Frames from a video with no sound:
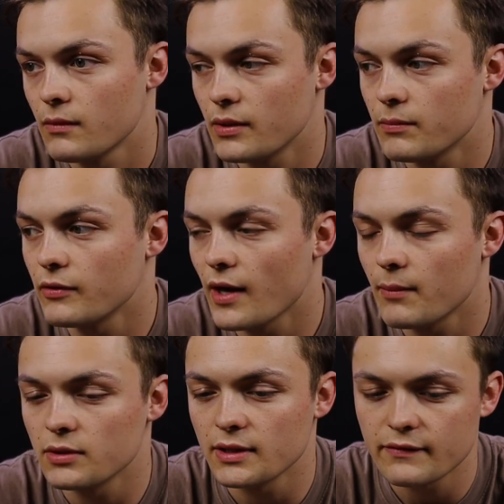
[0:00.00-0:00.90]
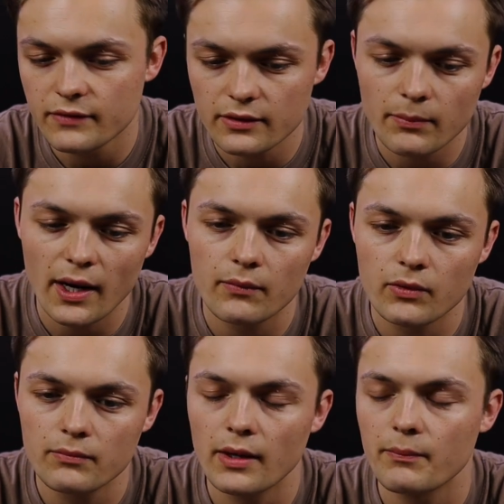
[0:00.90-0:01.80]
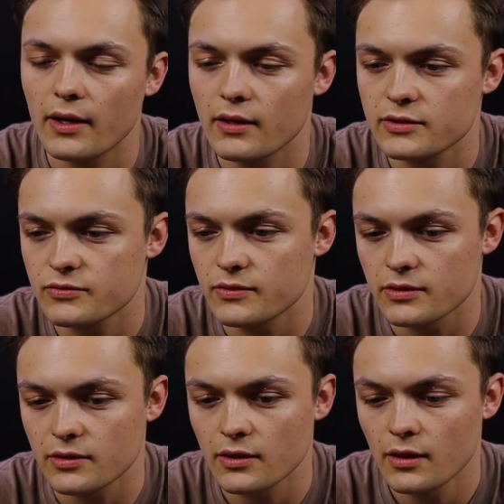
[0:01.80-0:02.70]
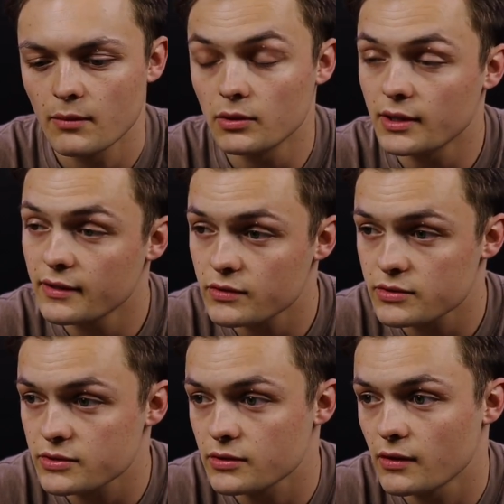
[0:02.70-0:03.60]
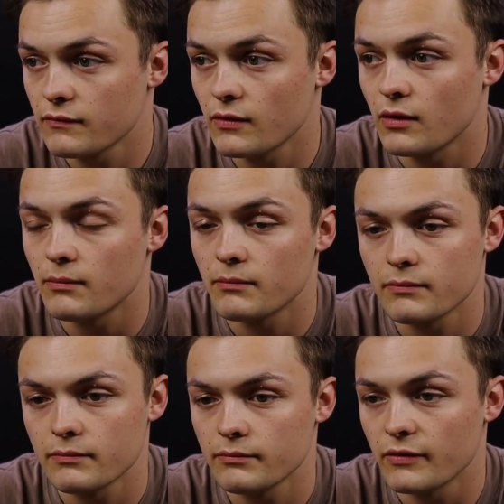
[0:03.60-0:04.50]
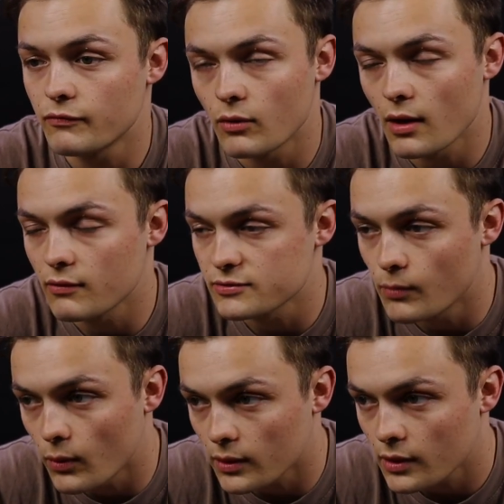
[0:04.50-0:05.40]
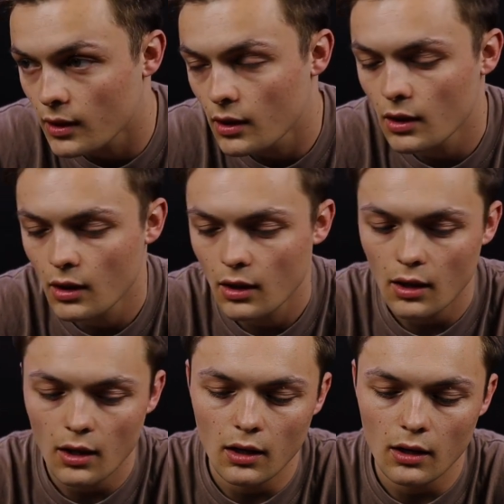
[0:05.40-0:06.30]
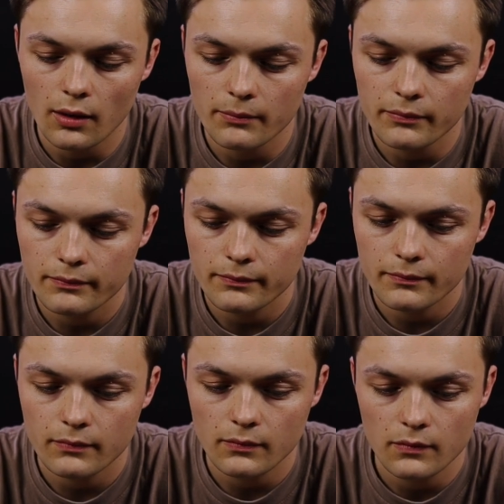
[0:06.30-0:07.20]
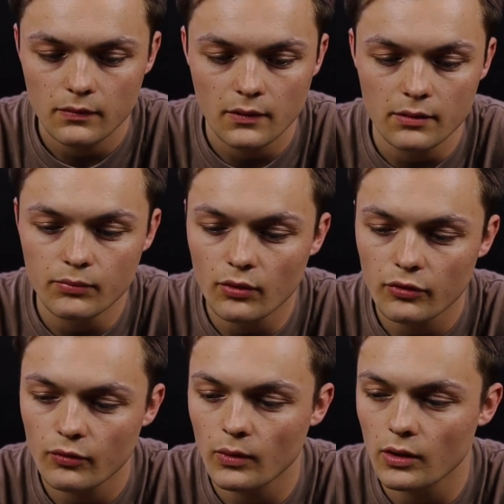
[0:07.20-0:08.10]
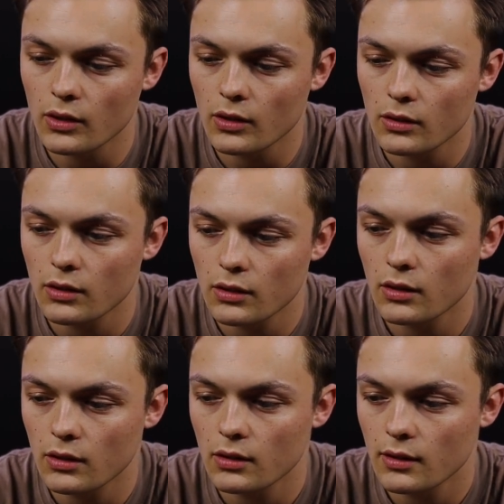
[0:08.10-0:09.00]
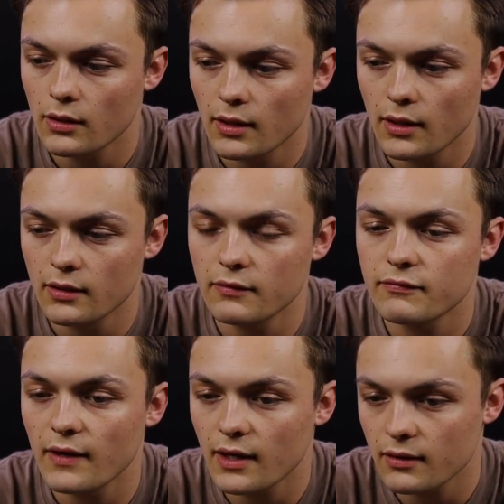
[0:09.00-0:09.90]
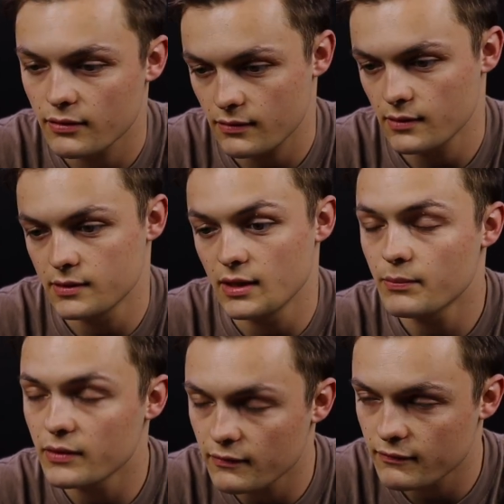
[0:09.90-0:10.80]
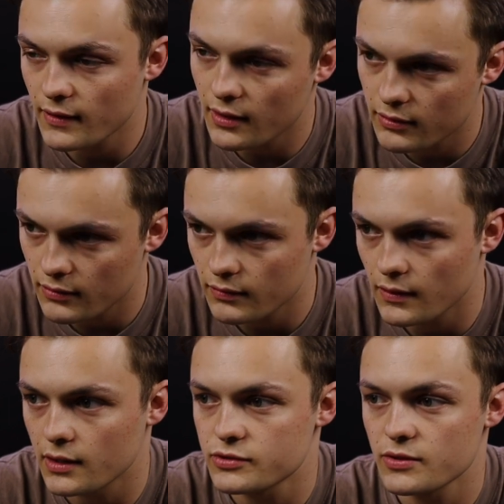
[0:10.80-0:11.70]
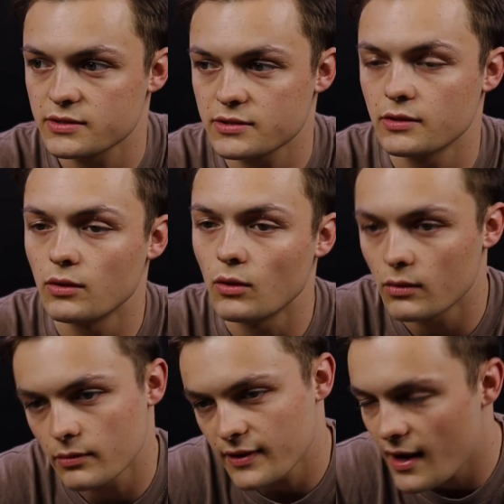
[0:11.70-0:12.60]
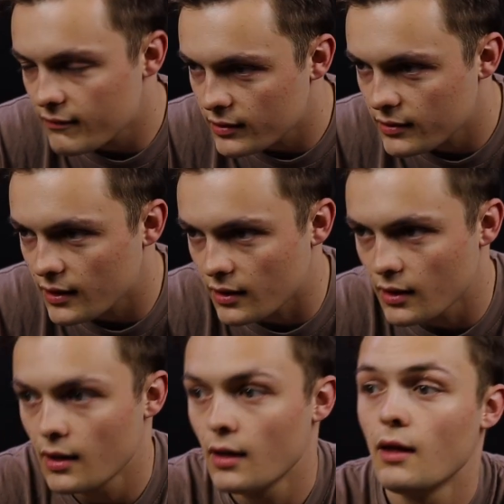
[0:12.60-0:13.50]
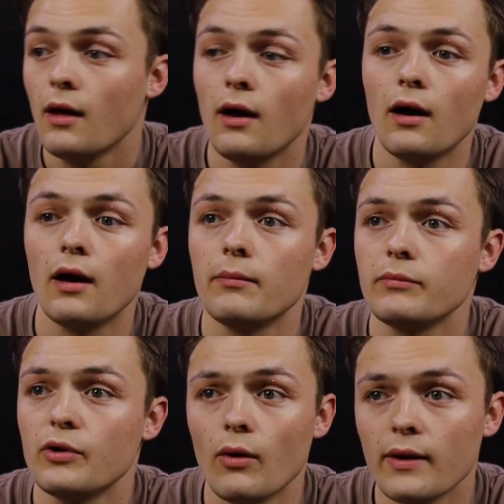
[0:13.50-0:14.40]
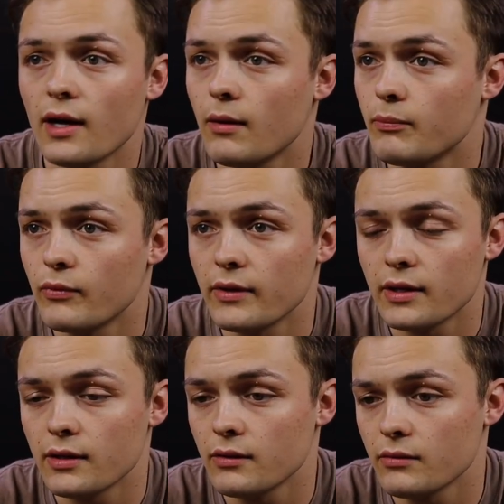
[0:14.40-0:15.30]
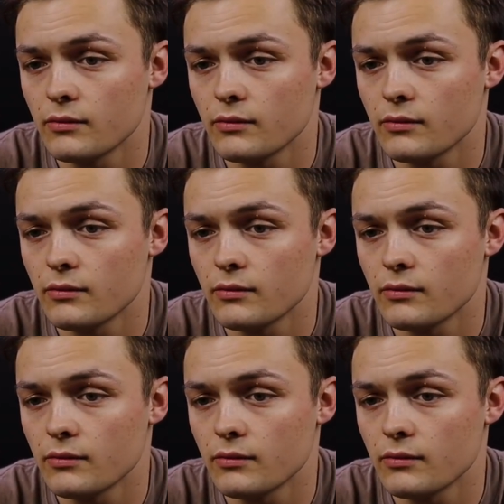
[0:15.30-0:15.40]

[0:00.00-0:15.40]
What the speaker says: people that believed in the Bible. My parents were believers from before I was born. They both were in the faith, deep in the faith. They trusted the Lord with everything. Growing up, we